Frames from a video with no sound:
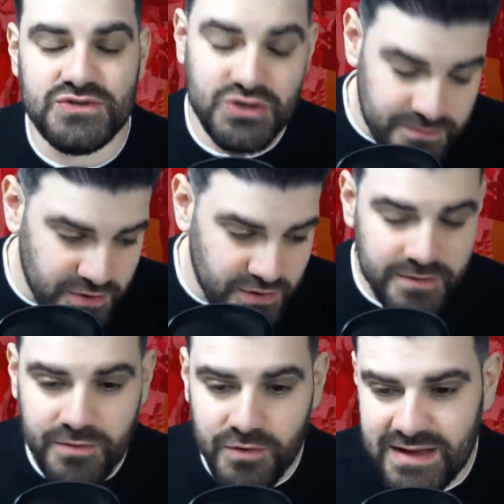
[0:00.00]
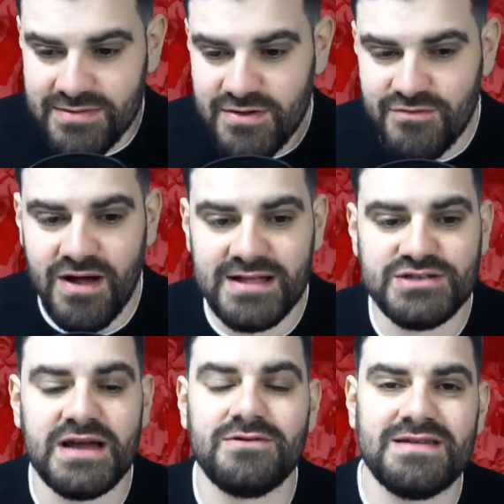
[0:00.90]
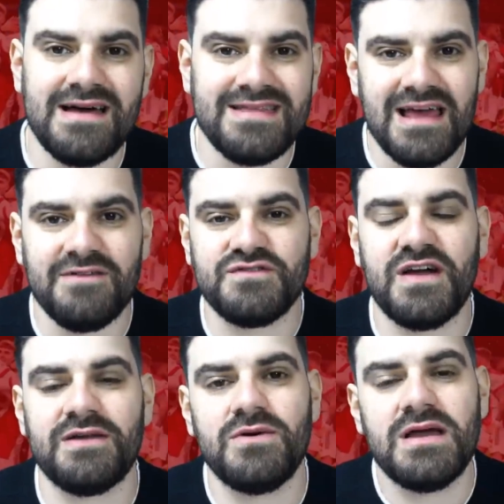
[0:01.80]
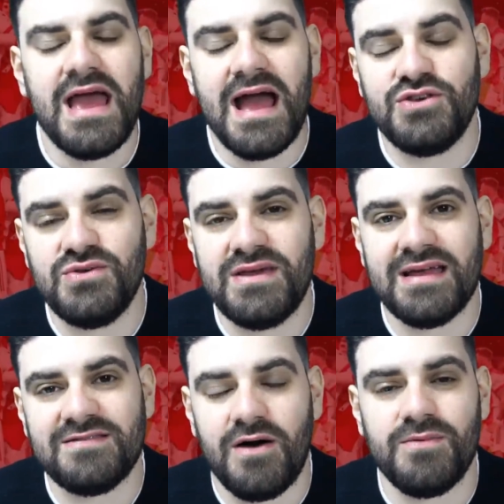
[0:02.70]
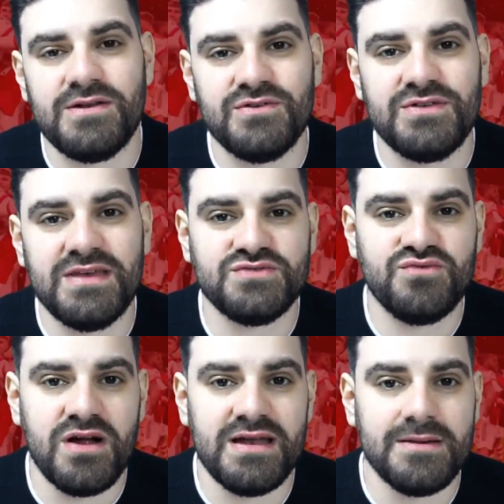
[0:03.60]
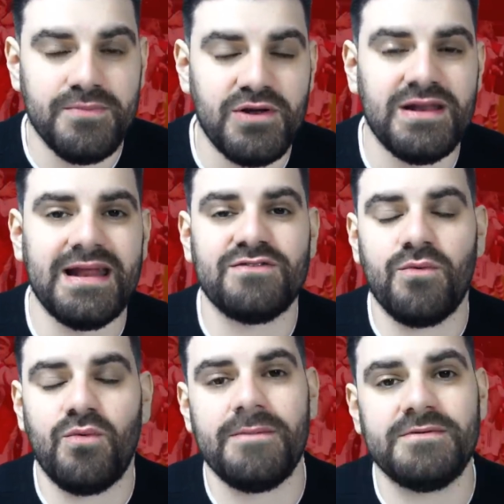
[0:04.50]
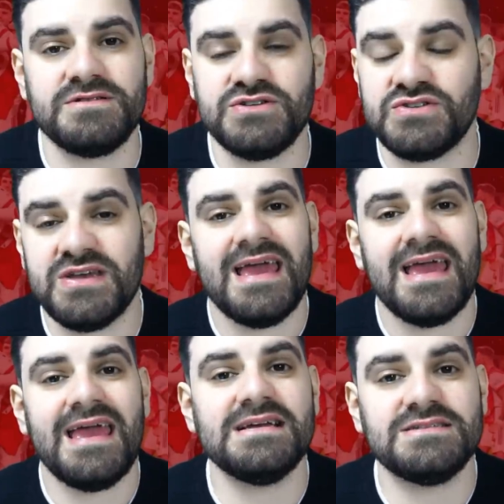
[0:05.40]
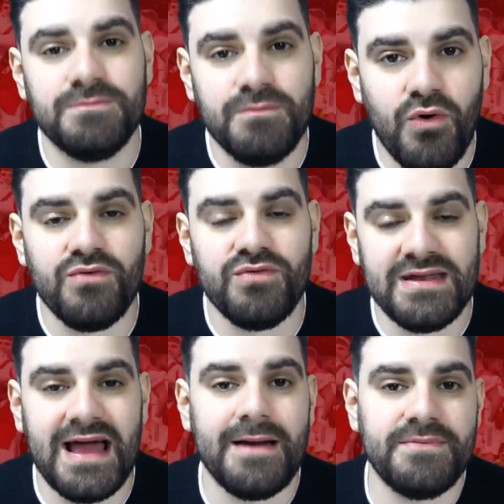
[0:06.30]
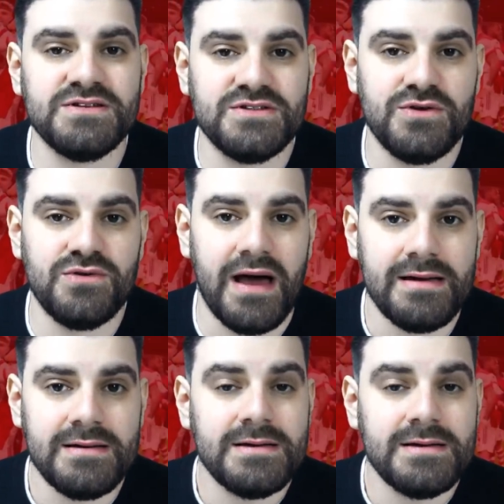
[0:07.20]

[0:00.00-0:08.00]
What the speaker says: You put the ball down the right channel, down the left channel, and you get Darwin Nunez running and pulling out to wide positions, he is more than happy to do that.